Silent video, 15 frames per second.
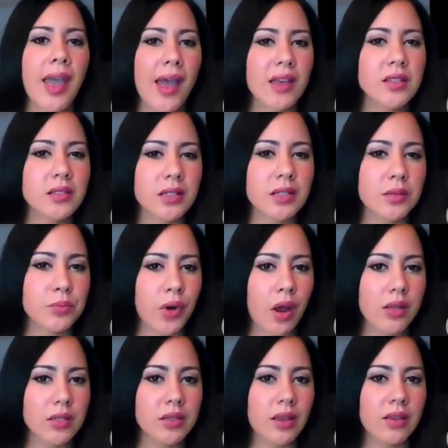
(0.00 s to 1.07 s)
the casting
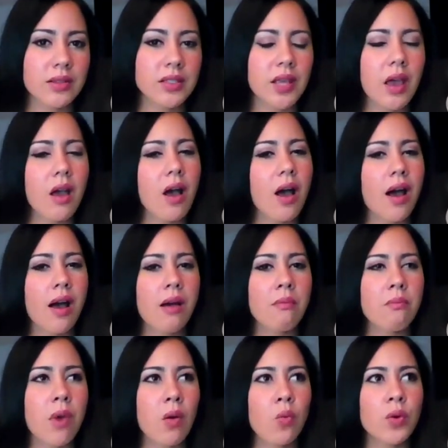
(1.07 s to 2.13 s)
process,
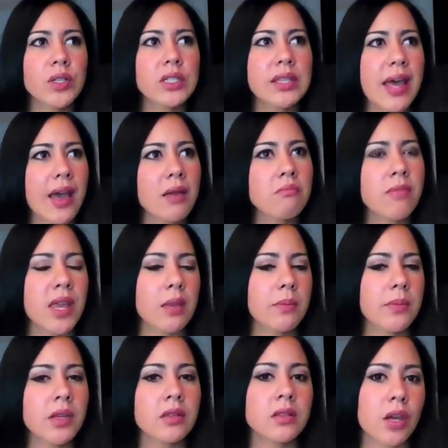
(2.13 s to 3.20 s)
um, was that
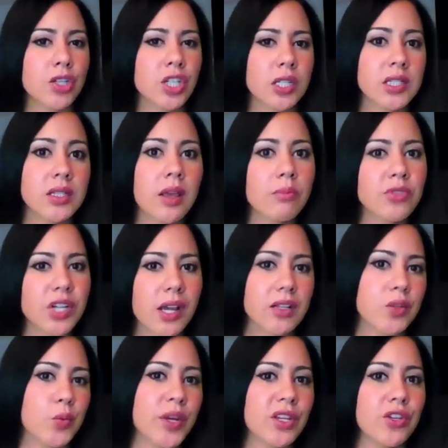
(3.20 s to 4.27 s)
maybe a touchy
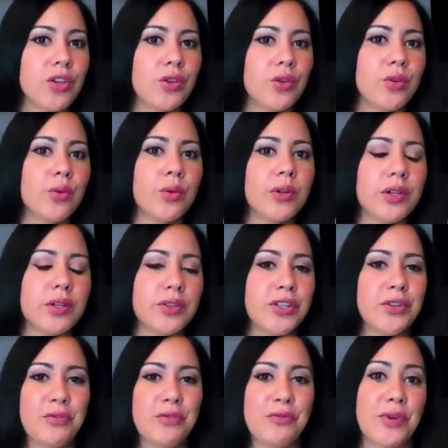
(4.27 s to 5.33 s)
subject when you,
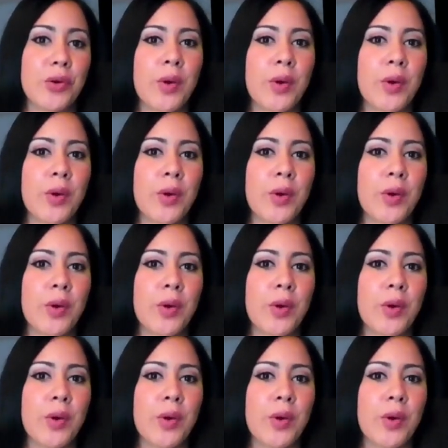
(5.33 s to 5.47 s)
you know,